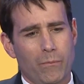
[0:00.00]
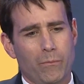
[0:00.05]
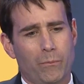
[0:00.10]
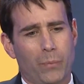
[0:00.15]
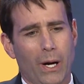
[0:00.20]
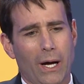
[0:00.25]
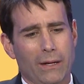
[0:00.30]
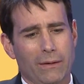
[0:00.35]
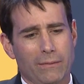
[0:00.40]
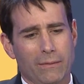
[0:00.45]

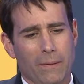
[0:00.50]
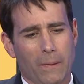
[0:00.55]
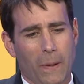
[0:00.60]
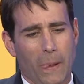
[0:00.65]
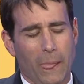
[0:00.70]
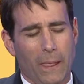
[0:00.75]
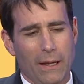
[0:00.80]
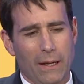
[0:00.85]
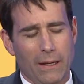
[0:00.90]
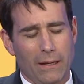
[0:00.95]
But
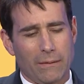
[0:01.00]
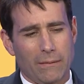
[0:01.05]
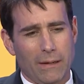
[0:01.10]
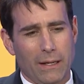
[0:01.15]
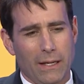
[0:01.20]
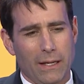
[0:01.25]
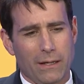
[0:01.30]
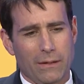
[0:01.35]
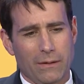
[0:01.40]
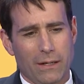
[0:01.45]

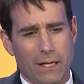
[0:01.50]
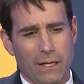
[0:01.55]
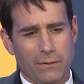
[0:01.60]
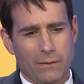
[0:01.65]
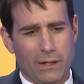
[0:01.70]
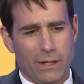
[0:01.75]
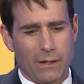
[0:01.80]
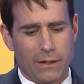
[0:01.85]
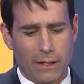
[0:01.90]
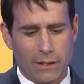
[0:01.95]
in
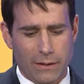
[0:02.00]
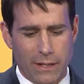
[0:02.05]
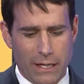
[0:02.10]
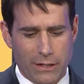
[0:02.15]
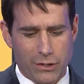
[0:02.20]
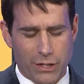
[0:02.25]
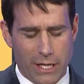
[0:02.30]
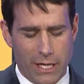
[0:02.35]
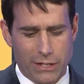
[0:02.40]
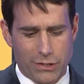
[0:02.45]
the
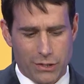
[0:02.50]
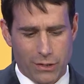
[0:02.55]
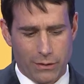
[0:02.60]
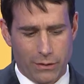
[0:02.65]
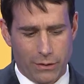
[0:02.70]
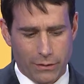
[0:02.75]
education